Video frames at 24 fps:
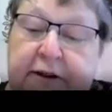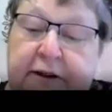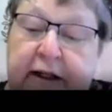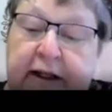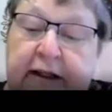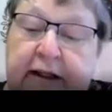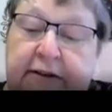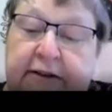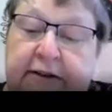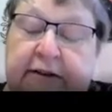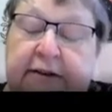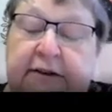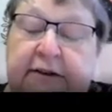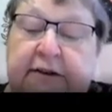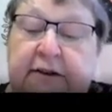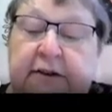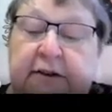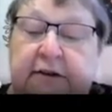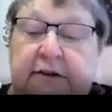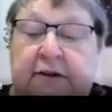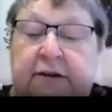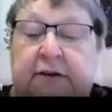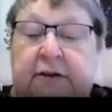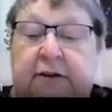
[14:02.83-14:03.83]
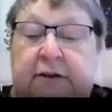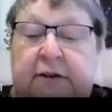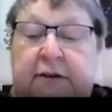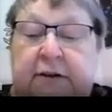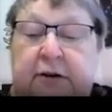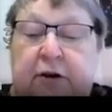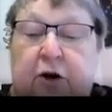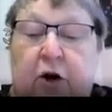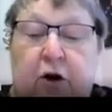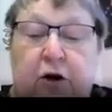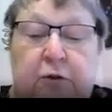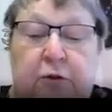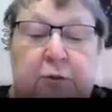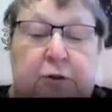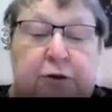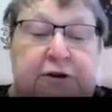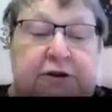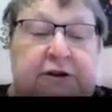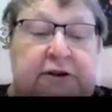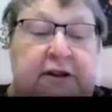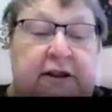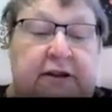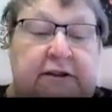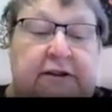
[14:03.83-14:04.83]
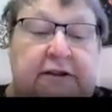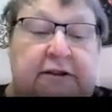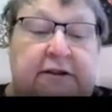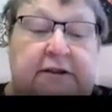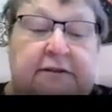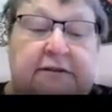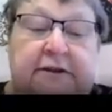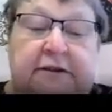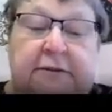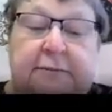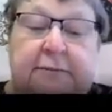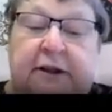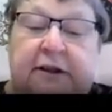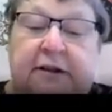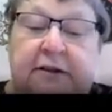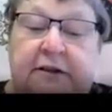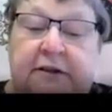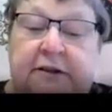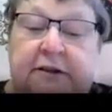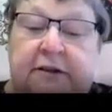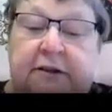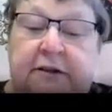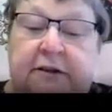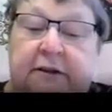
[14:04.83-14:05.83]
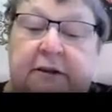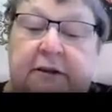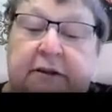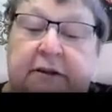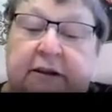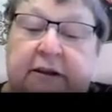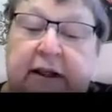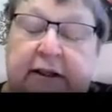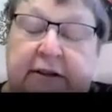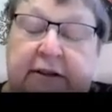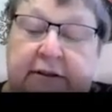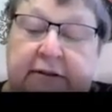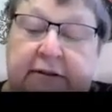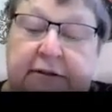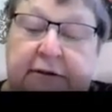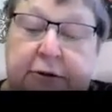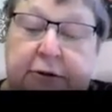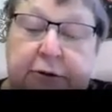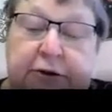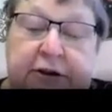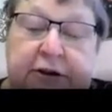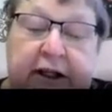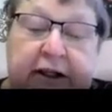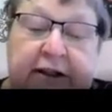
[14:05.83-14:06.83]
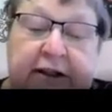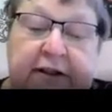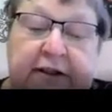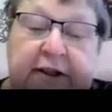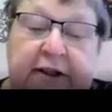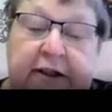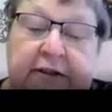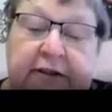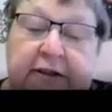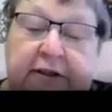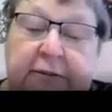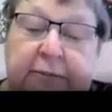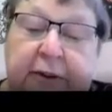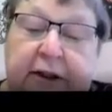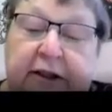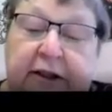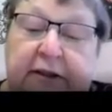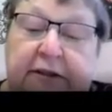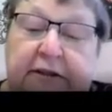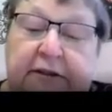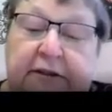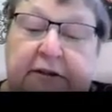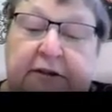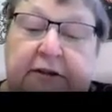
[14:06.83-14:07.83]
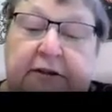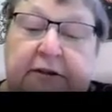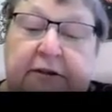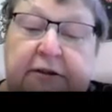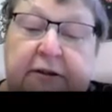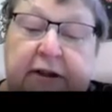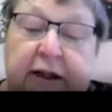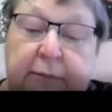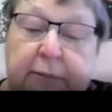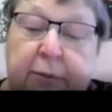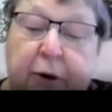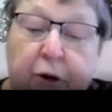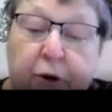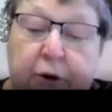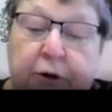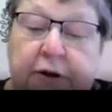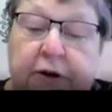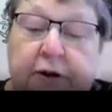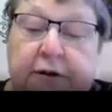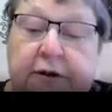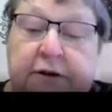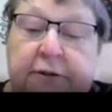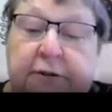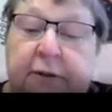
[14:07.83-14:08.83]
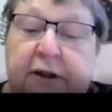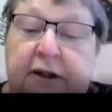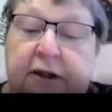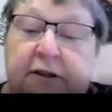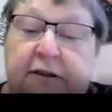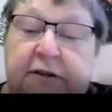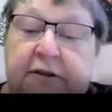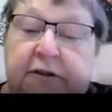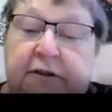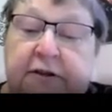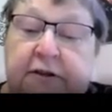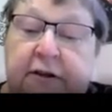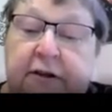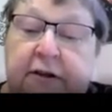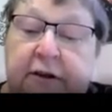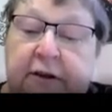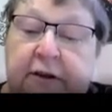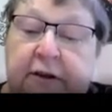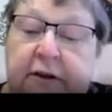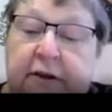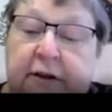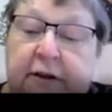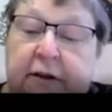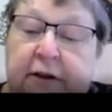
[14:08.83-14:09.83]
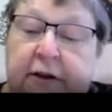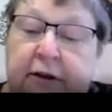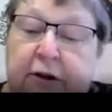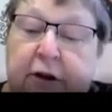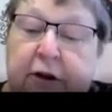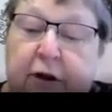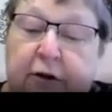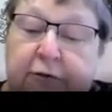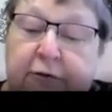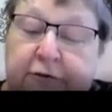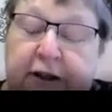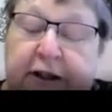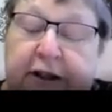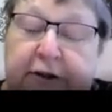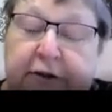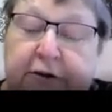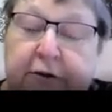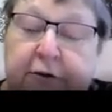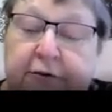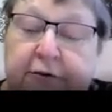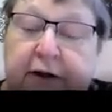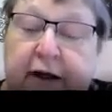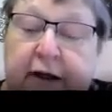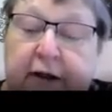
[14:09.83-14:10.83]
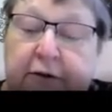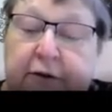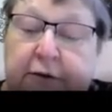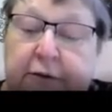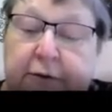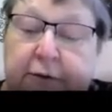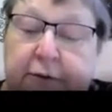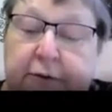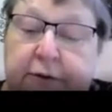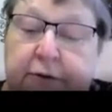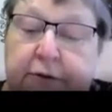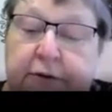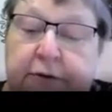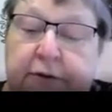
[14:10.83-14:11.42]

any almost transitive space, and if you take a space, a Bochner space of vector-valued